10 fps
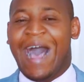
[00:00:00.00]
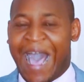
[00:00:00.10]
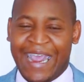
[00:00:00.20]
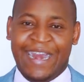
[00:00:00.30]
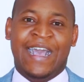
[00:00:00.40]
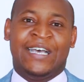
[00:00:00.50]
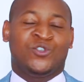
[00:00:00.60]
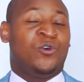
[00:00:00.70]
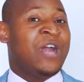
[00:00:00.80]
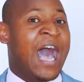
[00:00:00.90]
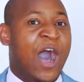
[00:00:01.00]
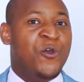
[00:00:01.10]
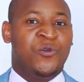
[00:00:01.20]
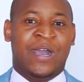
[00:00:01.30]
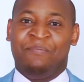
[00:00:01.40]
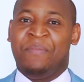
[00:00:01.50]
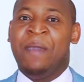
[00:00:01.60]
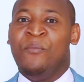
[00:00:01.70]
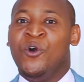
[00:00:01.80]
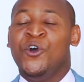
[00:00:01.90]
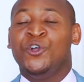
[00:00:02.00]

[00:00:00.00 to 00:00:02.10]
ideas on how you can be able